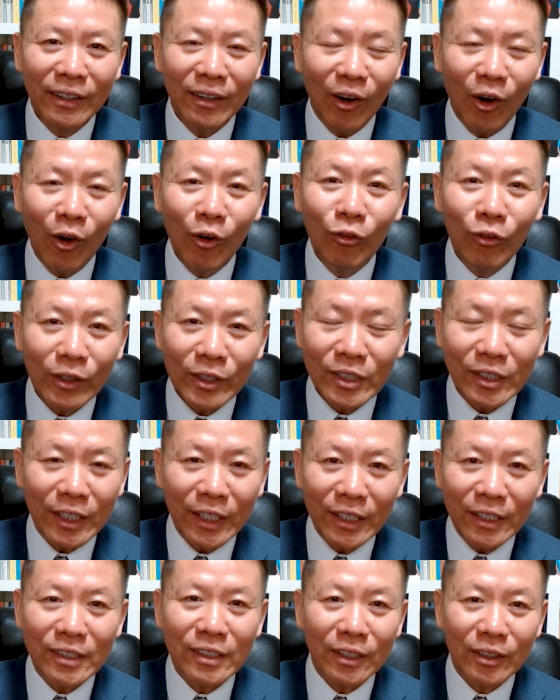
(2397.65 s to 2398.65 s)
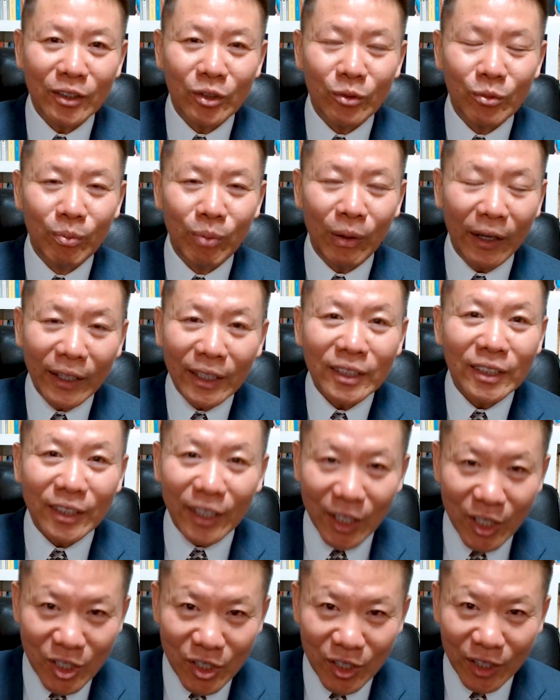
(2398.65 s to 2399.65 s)
Overseas police
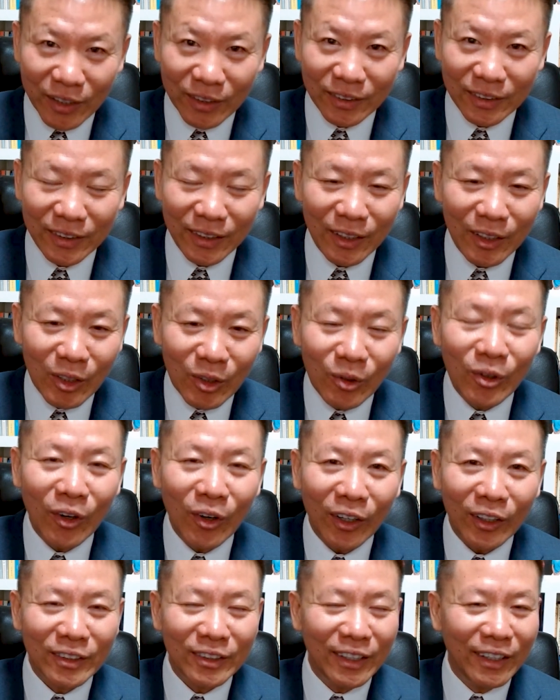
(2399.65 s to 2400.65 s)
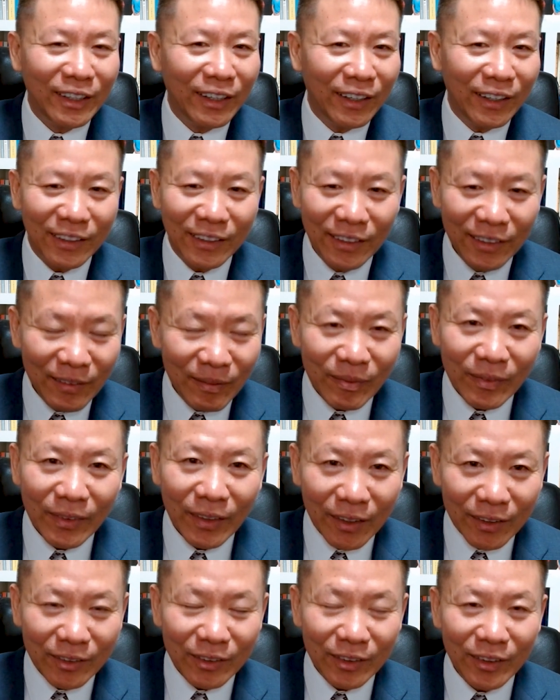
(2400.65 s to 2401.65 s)
stations in New York City,
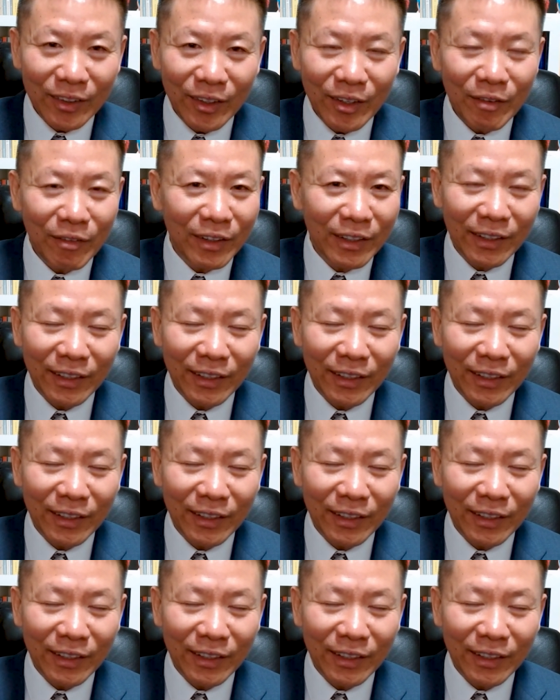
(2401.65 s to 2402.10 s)
even in